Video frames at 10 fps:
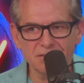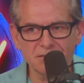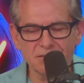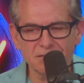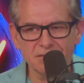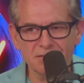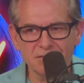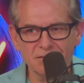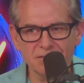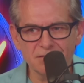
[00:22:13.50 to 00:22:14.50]

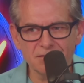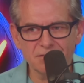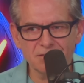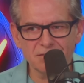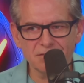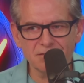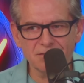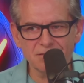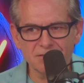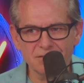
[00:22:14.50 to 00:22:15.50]

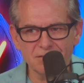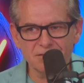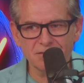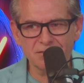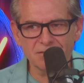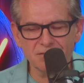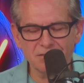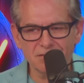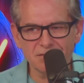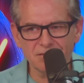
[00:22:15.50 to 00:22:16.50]

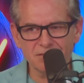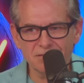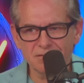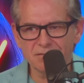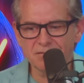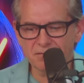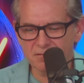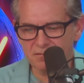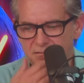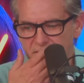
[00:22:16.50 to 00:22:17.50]

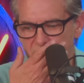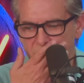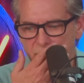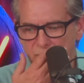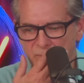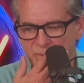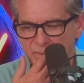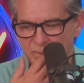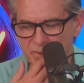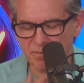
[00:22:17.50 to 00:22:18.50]
(silent)